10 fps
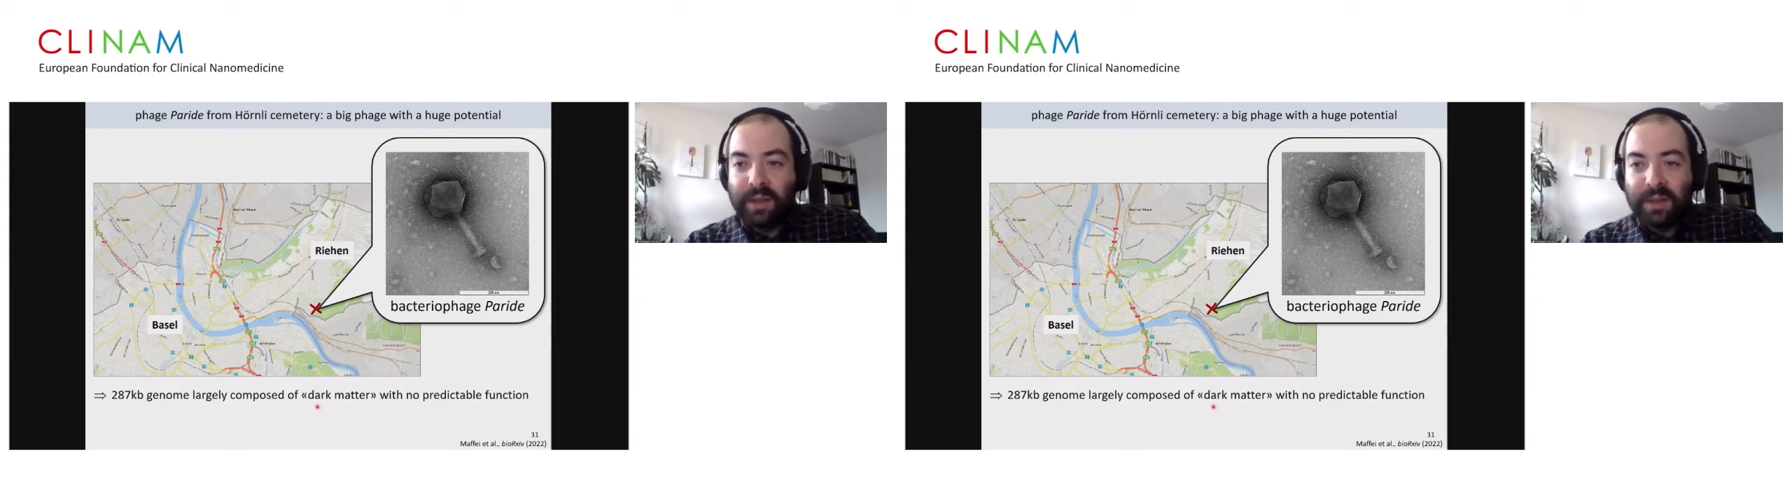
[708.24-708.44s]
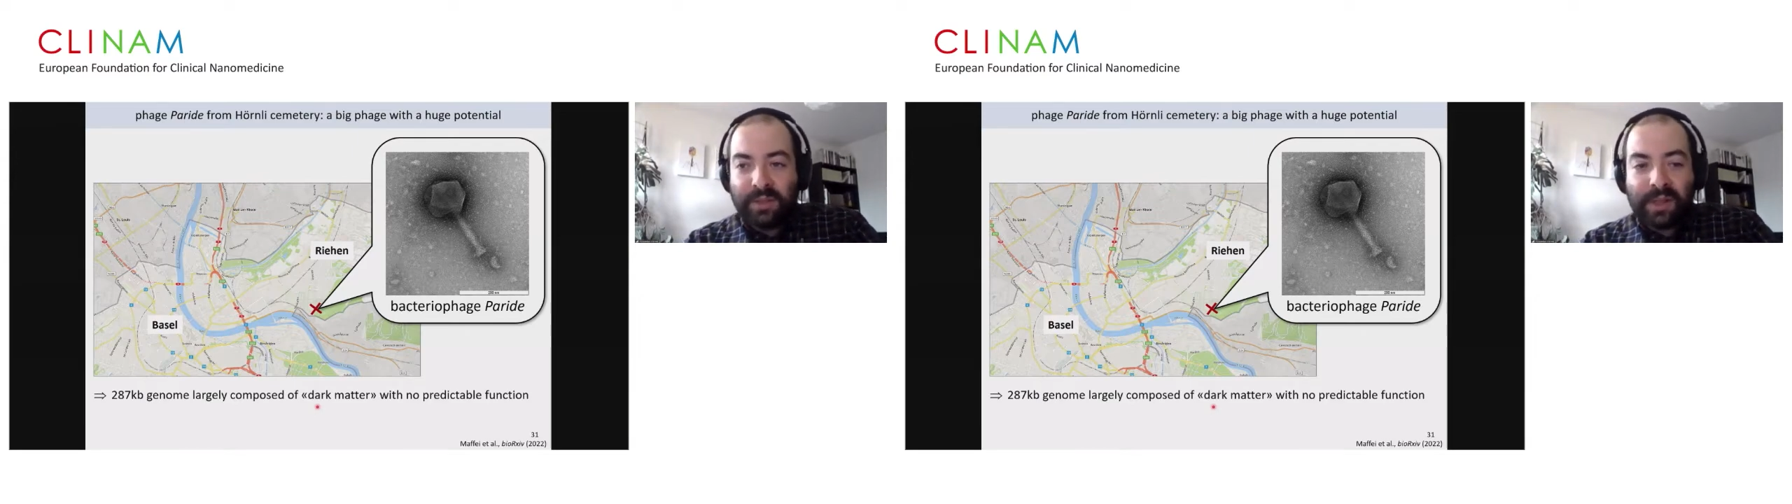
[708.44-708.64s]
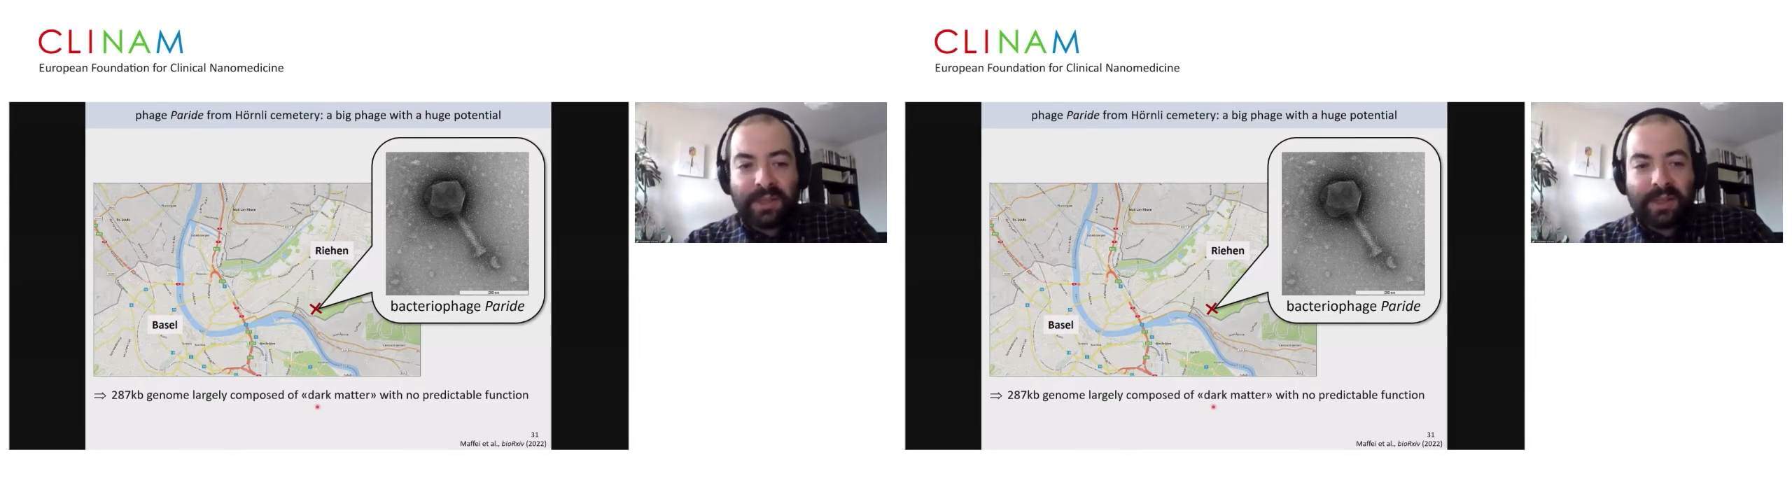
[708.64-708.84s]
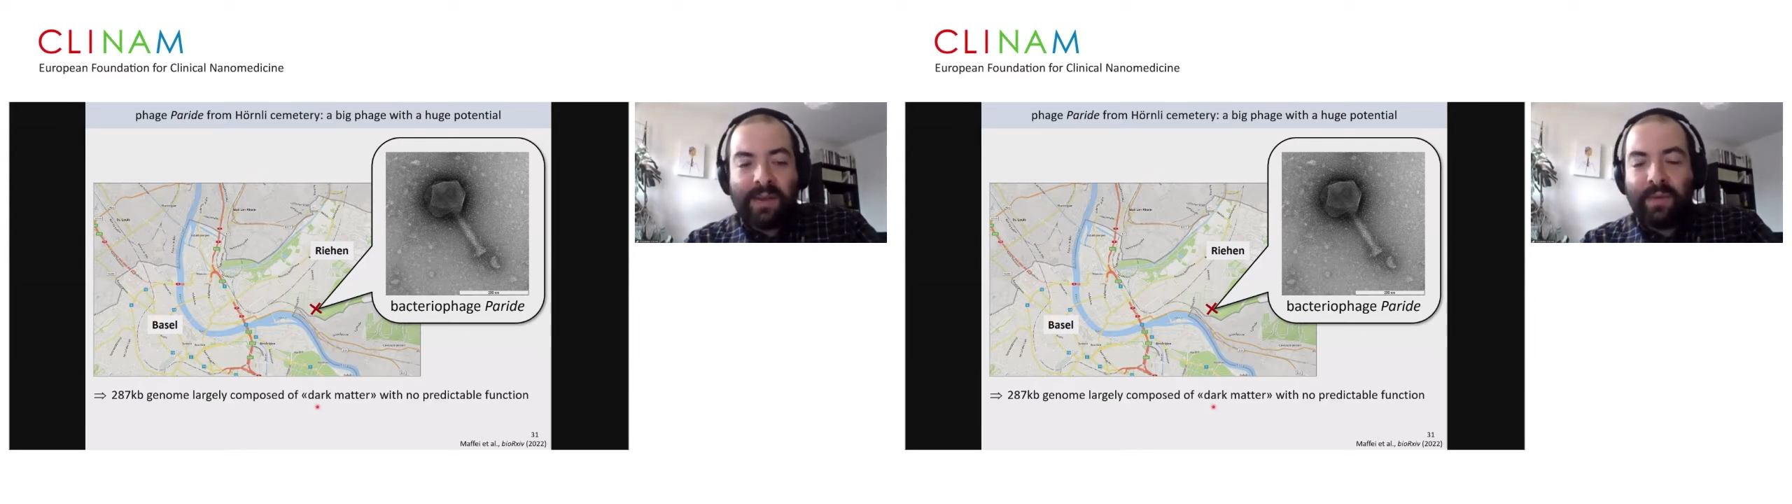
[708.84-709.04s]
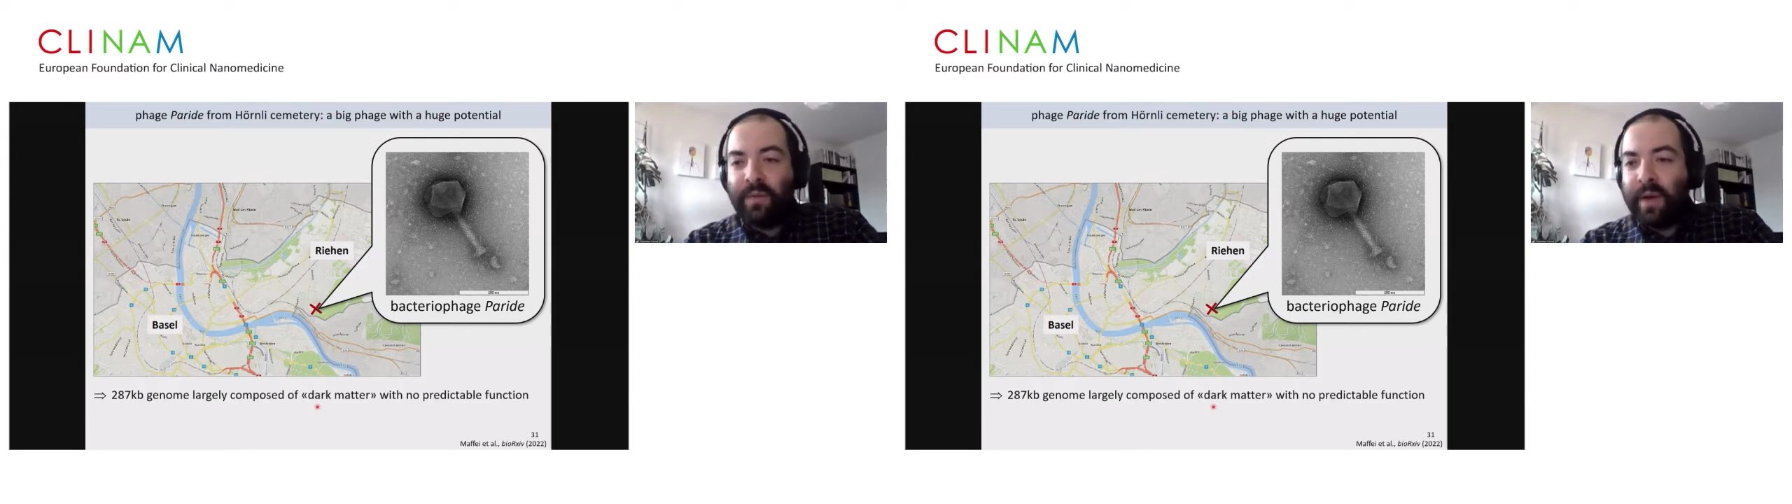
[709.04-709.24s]
So this is
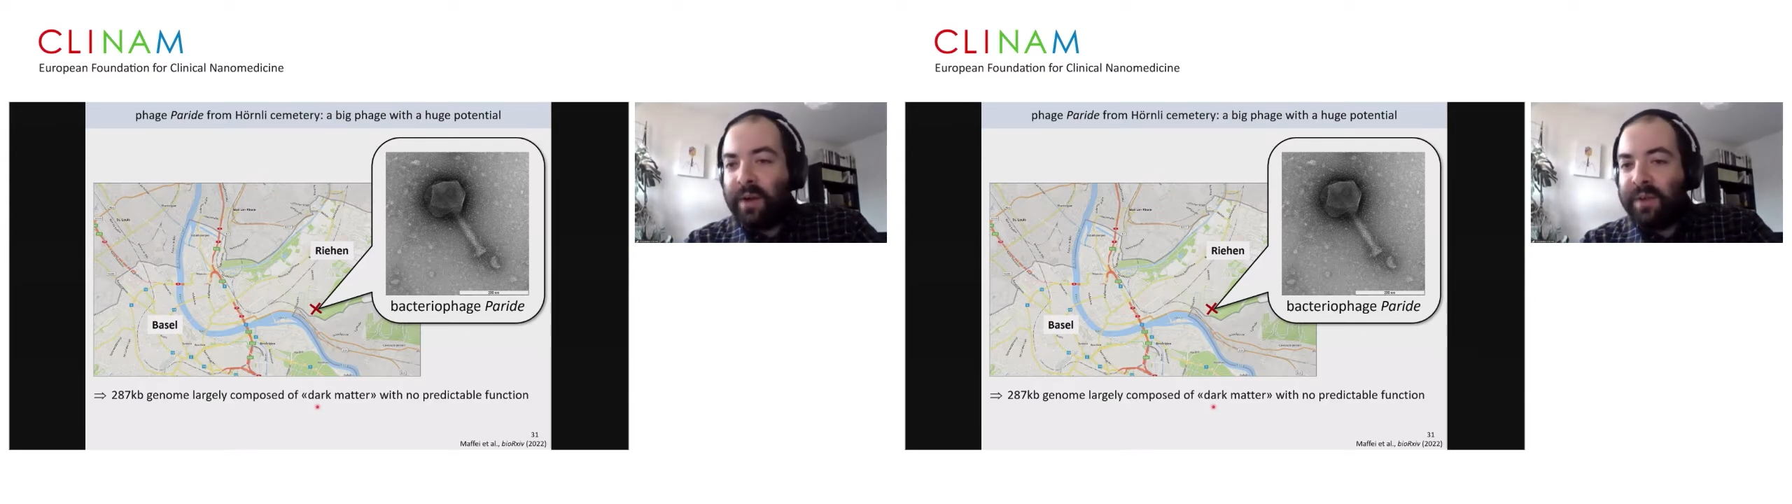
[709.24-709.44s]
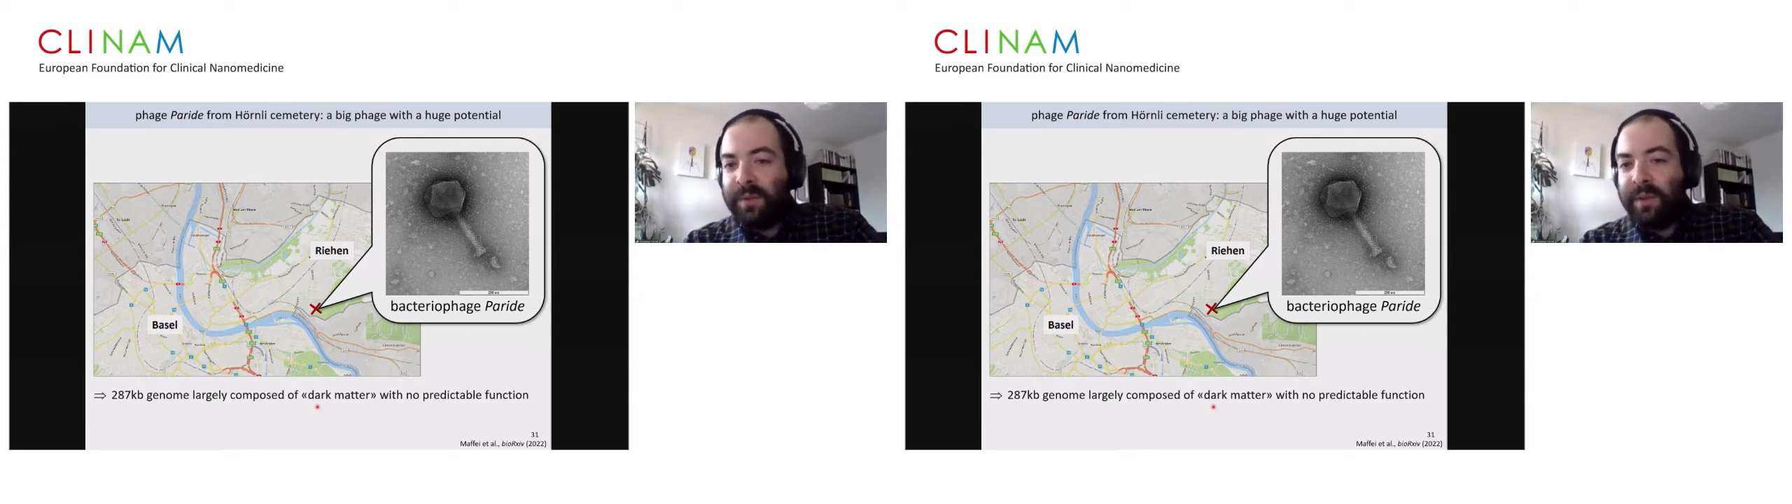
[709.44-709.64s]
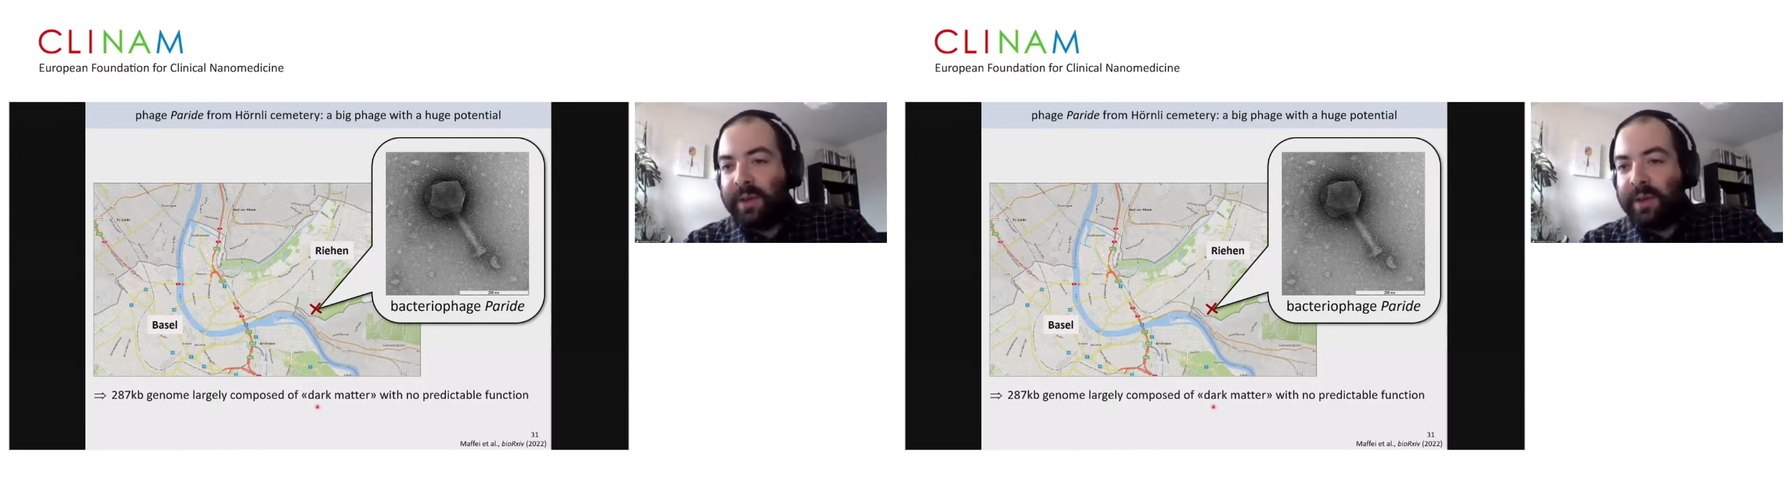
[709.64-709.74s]
kind of a virus from